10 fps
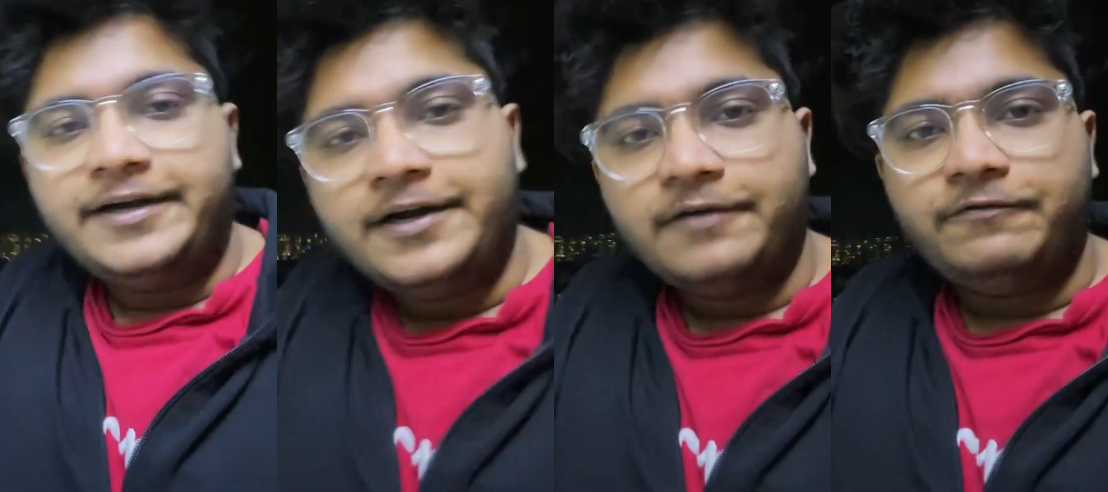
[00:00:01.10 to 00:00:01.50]

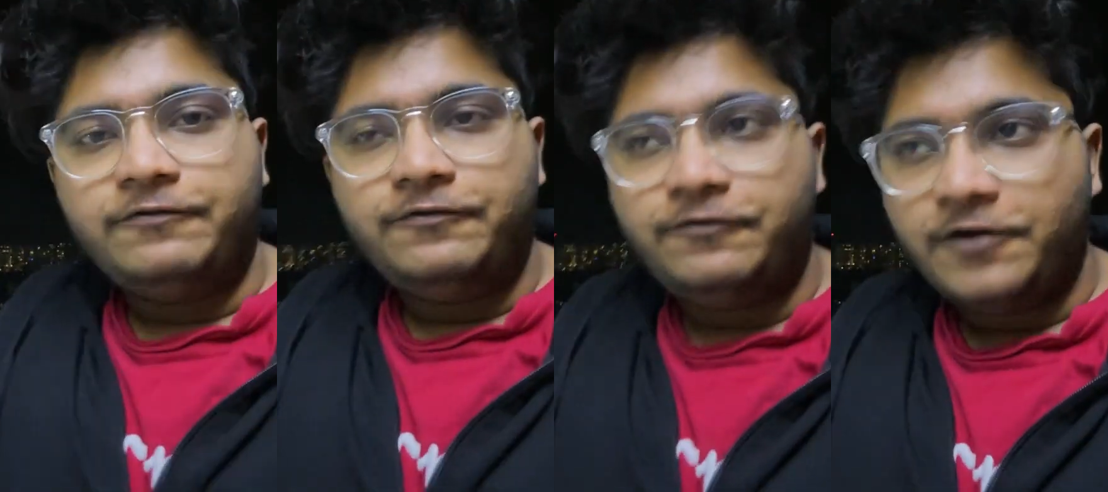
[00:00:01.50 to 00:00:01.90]
did a
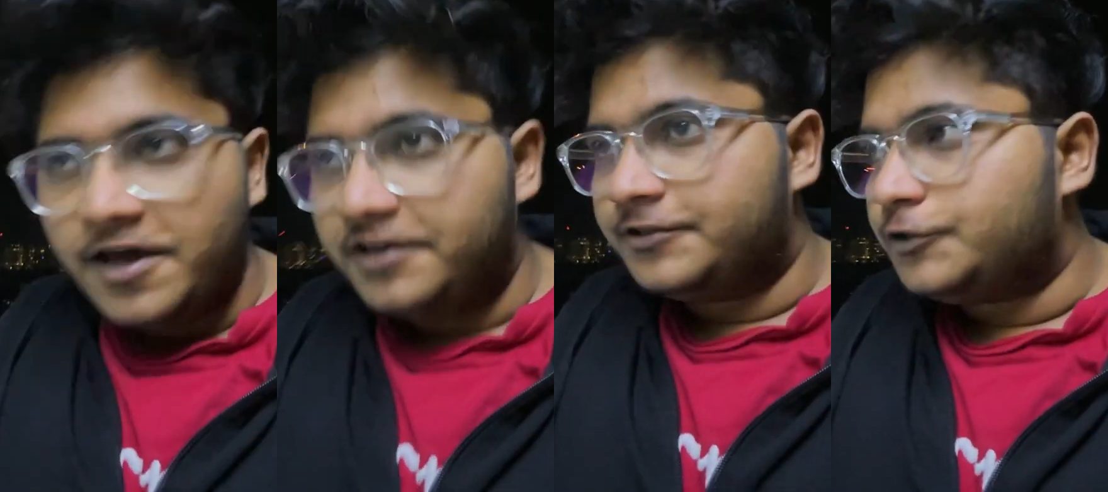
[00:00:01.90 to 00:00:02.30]

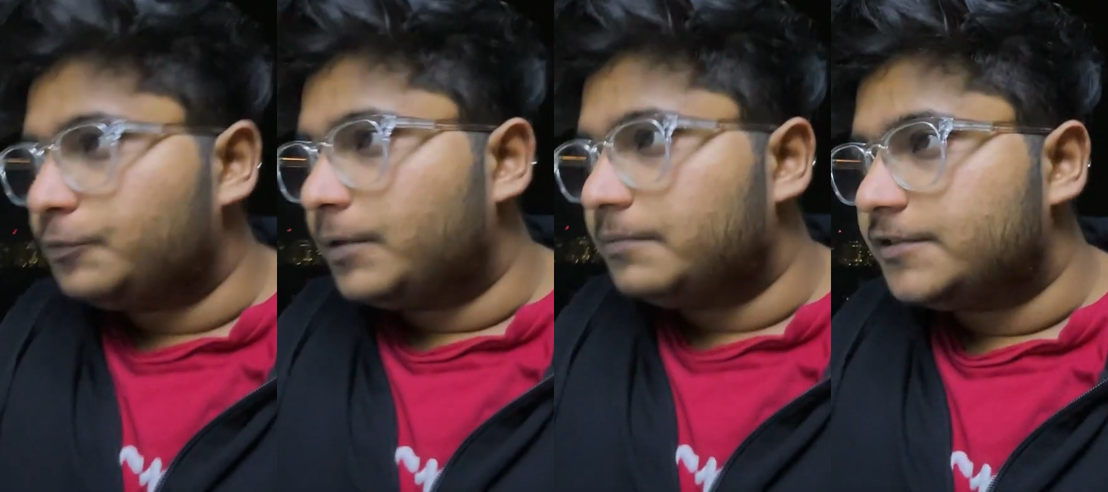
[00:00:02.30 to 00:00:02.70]
very
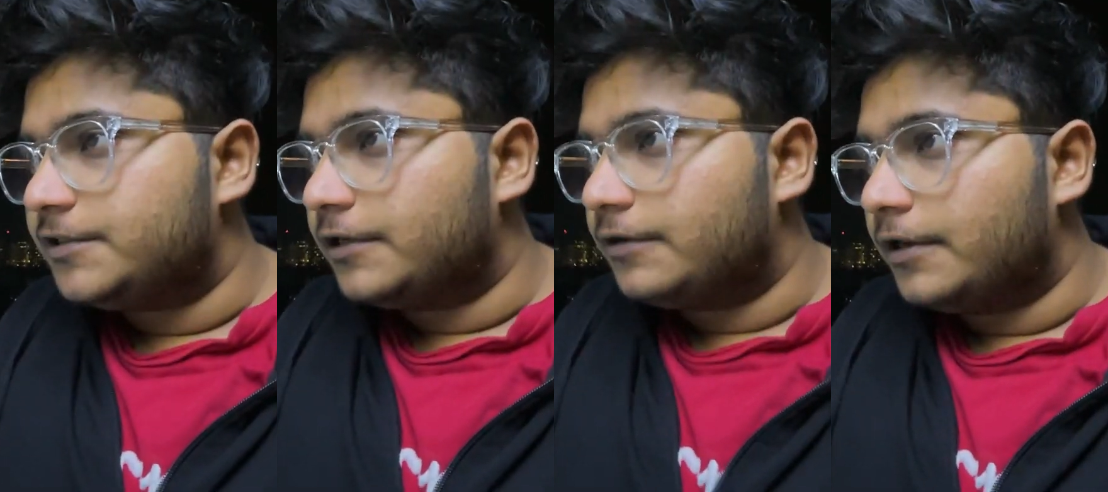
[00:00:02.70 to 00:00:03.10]
stupid
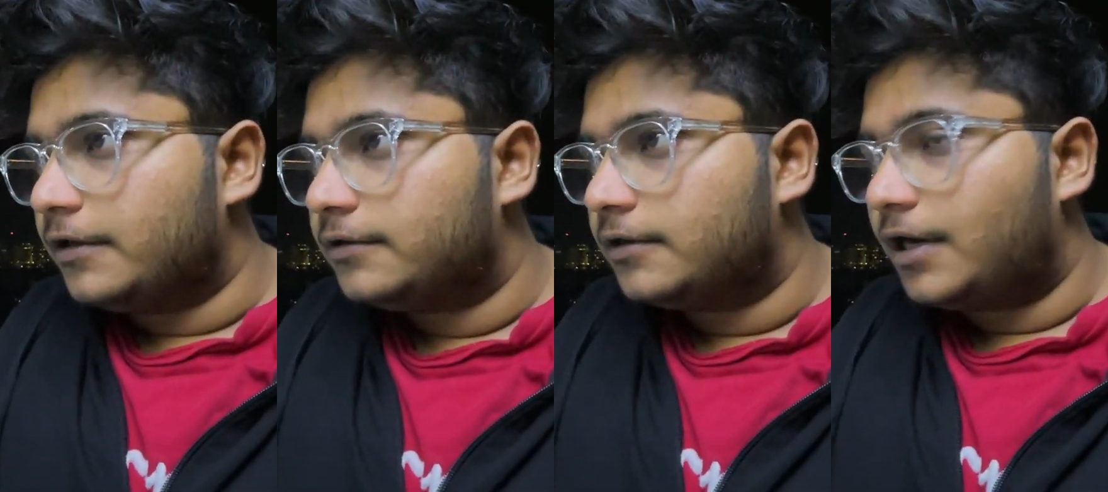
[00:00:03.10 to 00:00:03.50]
mistake today,
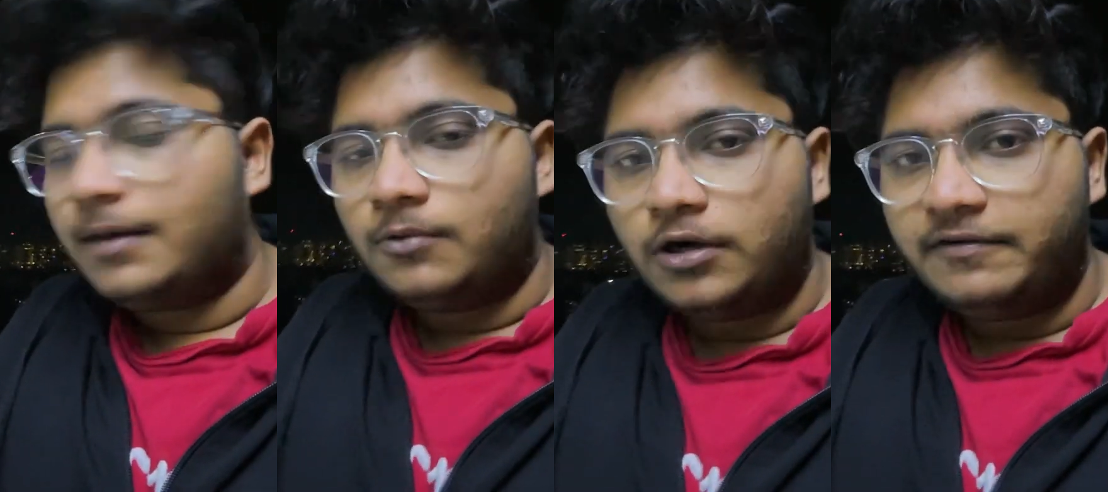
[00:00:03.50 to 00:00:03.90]
and
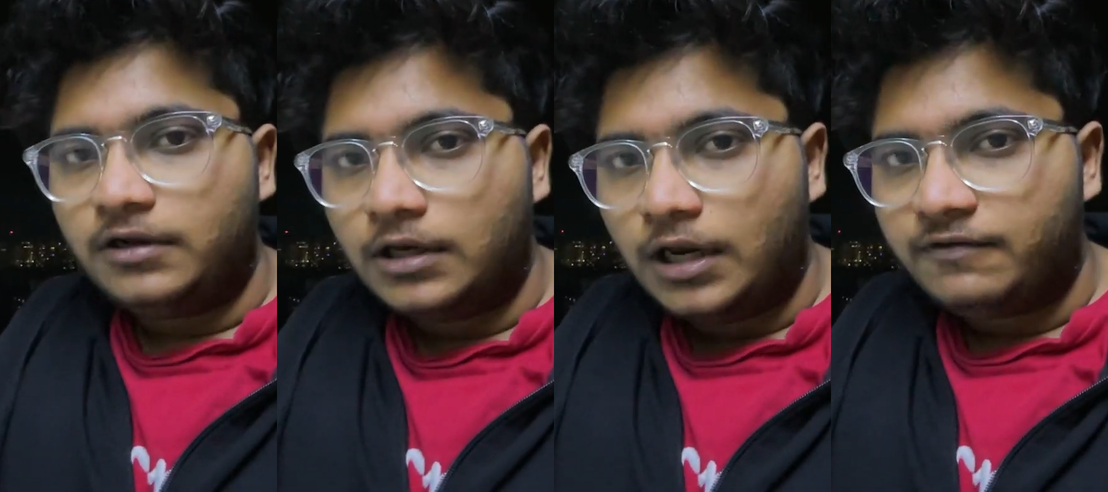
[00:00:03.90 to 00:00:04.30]
I'm not even
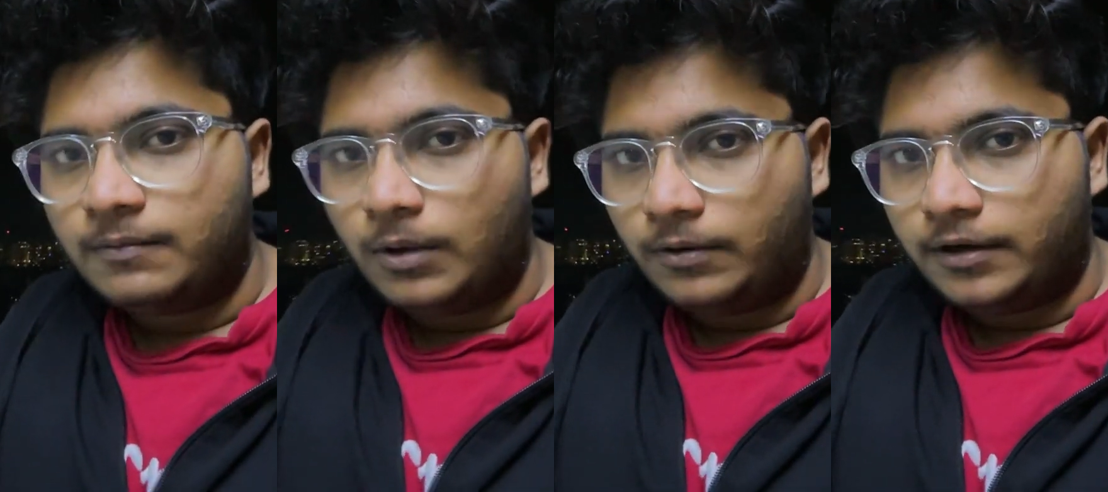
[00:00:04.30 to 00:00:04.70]
gonna laugh
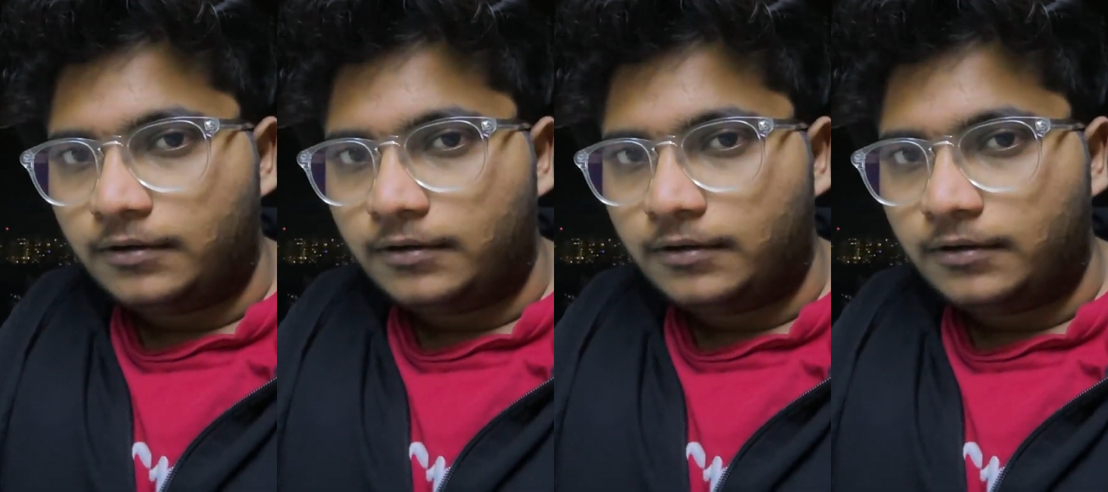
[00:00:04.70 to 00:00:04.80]
about it.